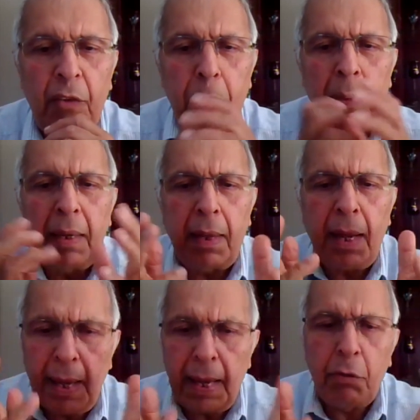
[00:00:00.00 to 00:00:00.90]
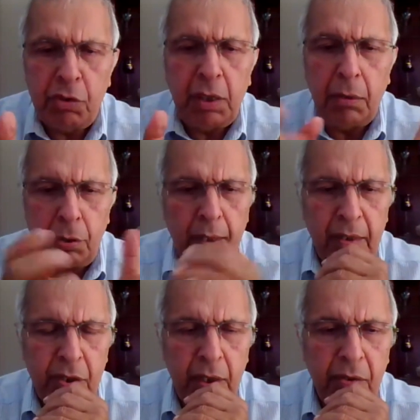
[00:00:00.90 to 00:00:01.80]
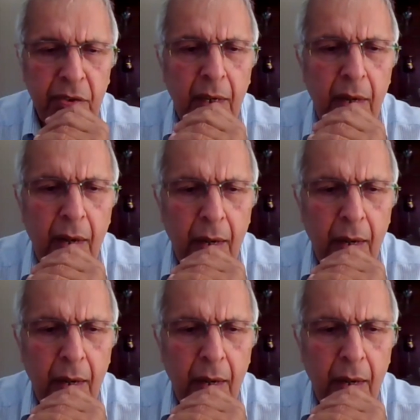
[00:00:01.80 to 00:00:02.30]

It's sure. About the housing crisis.